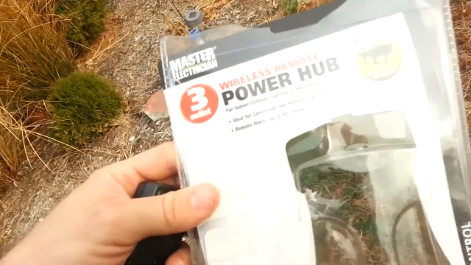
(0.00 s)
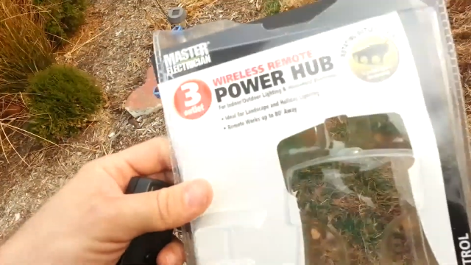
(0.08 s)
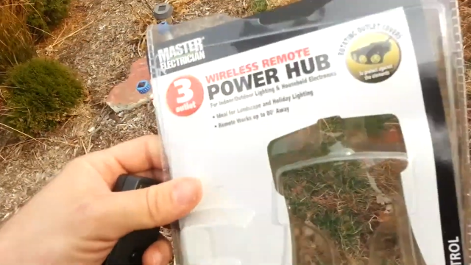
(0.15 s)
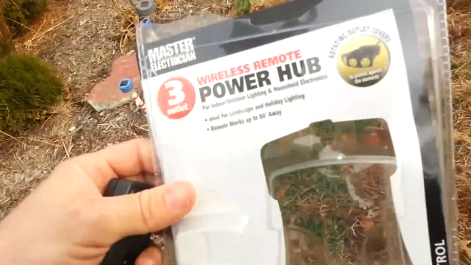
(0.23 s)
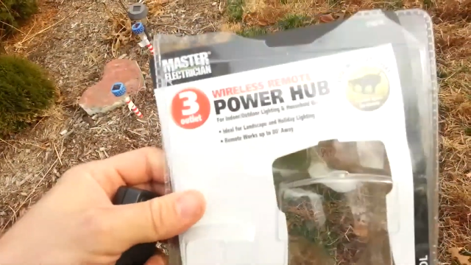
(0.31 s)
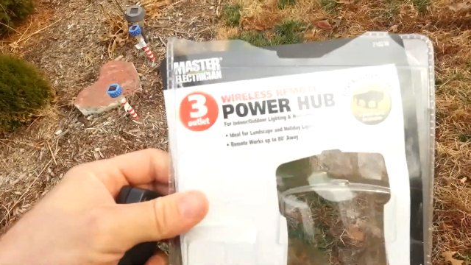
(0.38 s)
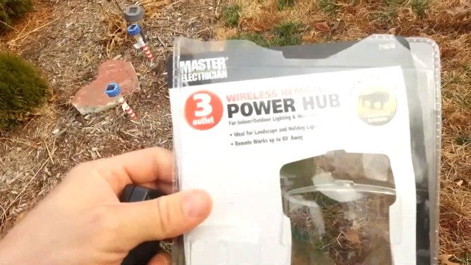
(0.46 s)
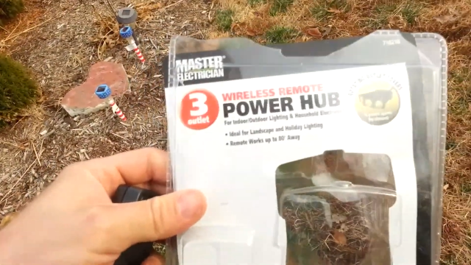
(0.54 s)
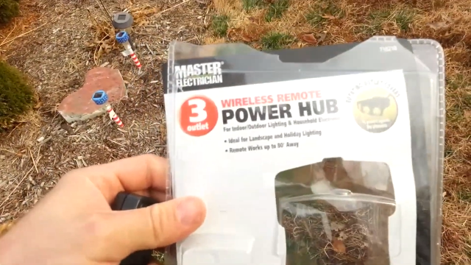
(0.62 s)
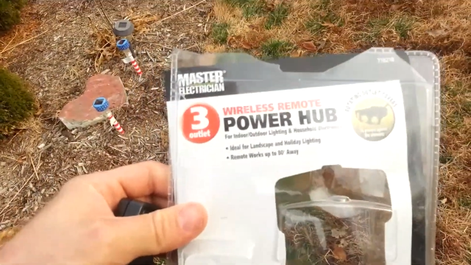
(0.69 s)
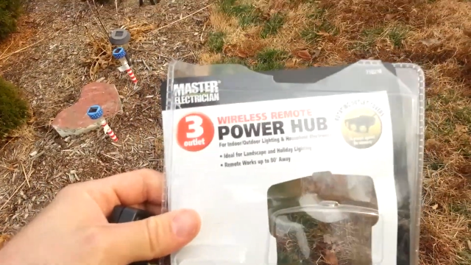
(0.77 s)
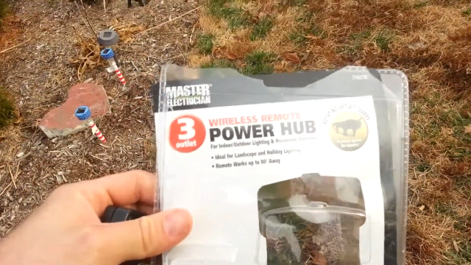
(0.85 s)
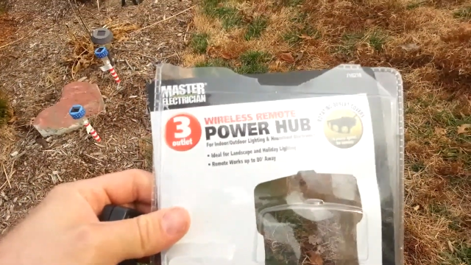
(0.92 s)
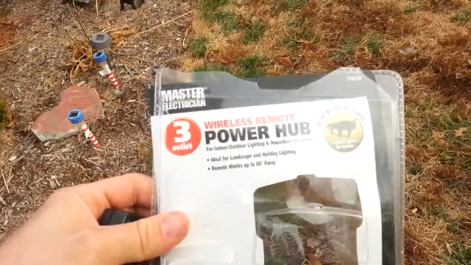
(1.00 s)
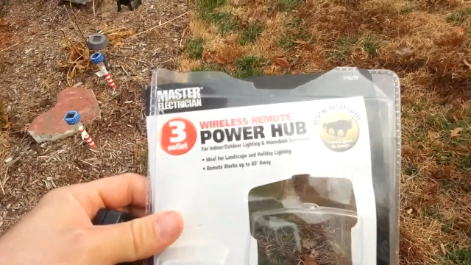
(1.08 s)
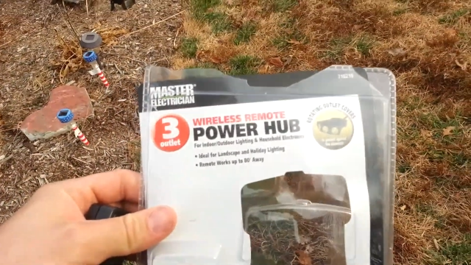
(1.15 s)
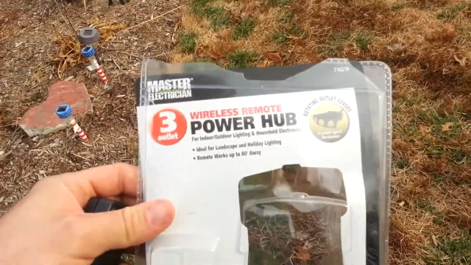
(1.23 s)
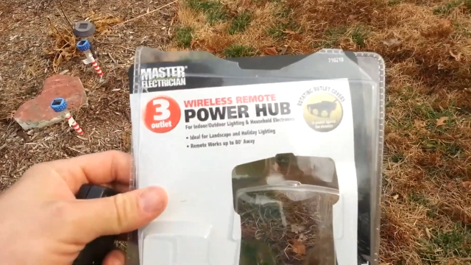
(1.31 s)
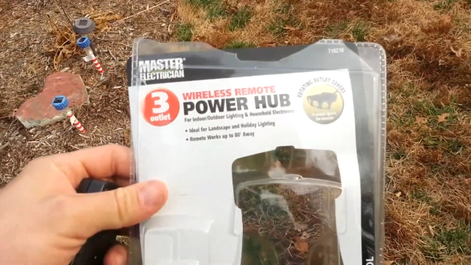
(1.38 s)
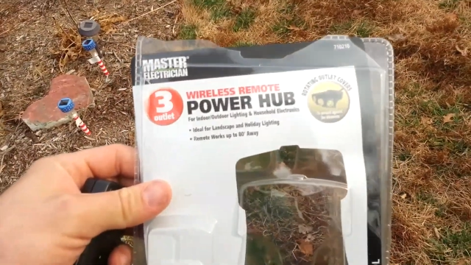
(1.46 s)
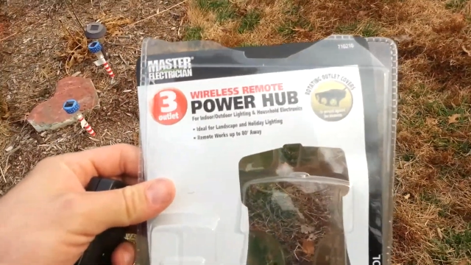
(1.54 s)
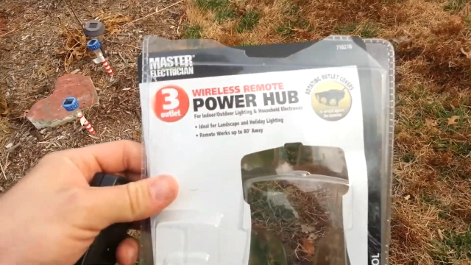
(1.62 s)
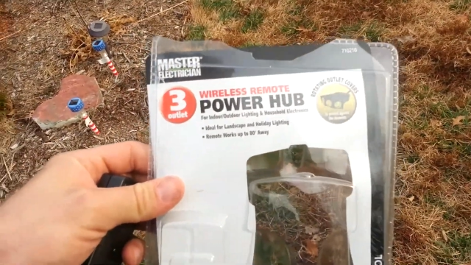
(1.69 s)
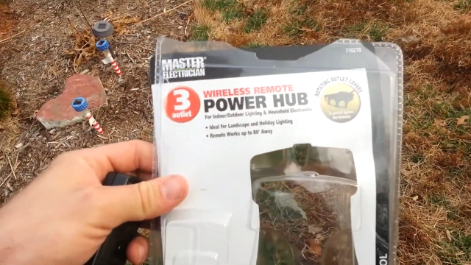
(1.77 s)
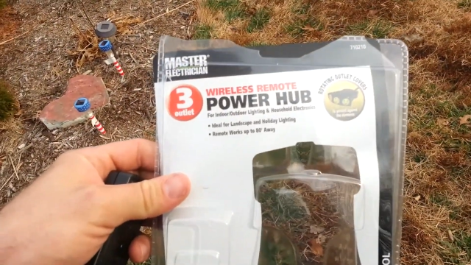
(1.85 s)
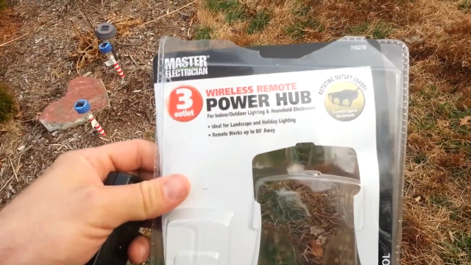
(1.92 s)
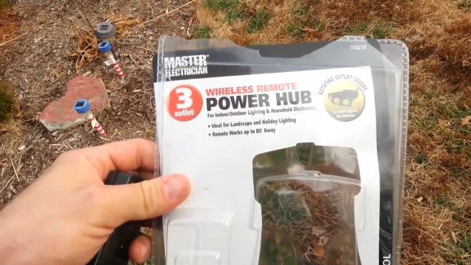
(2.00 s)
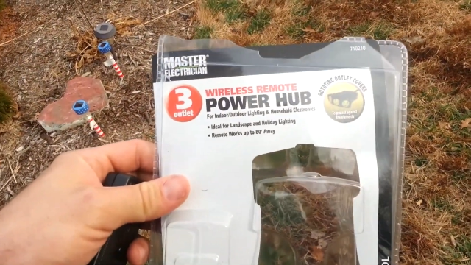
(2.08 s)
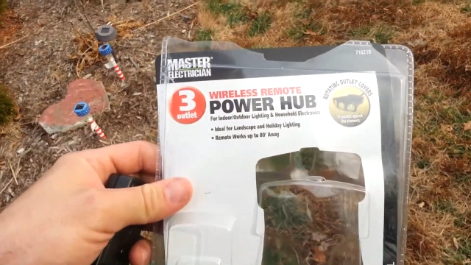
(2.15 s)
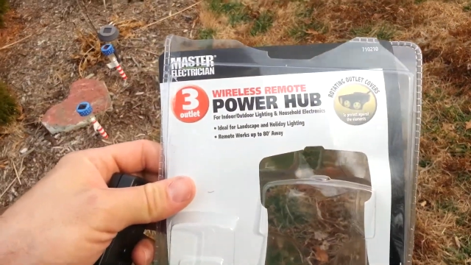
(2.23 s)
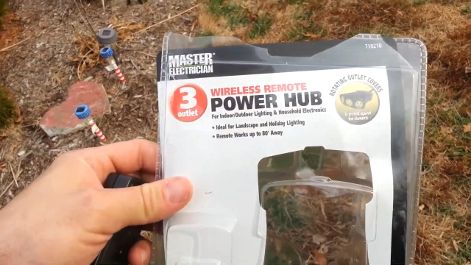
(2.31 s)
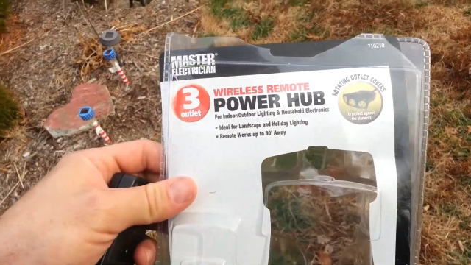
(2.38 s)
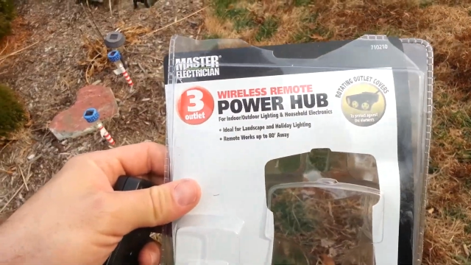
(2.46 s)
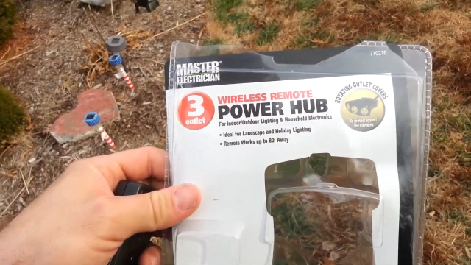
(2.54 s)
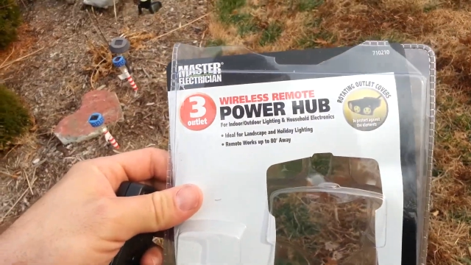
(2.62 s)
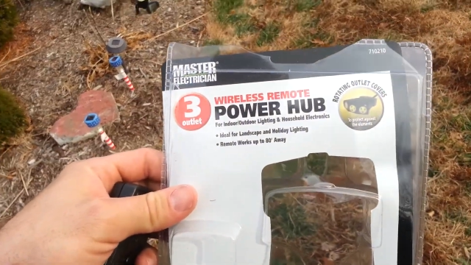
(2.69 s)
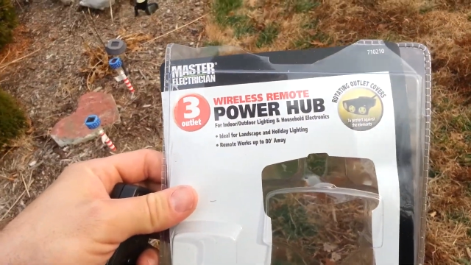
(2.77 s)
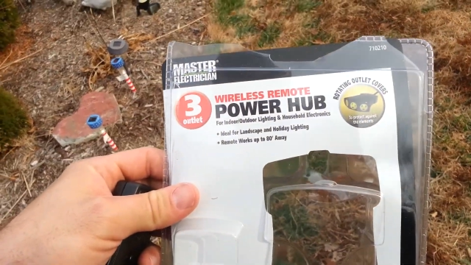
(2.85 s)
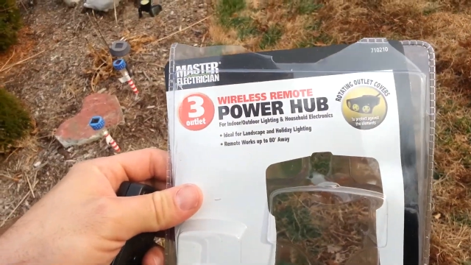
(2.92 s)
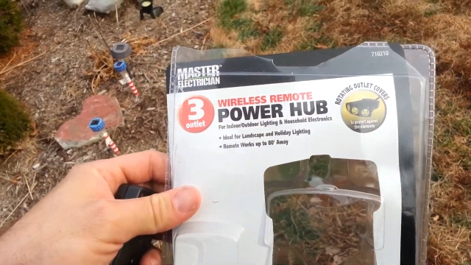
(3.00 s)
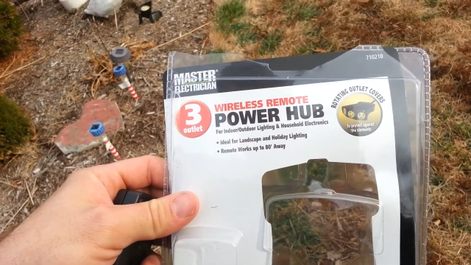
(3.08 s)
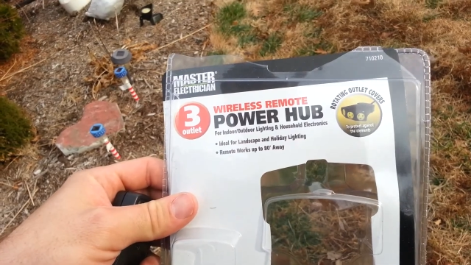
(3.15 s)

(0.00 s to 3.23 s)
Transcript: (no speaker visible)